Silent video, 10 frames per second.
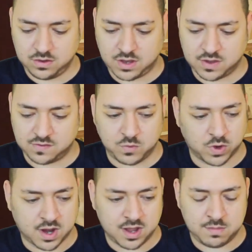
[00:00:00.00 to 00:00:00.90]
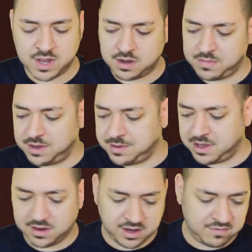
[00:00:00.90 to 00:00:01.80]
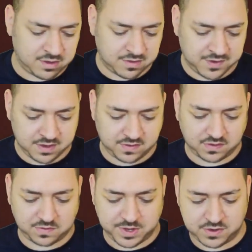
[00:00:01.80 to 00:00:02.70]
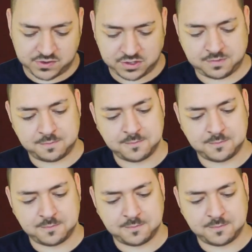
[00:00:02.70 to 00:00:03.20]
Lots more combat maybe involved in this expansion.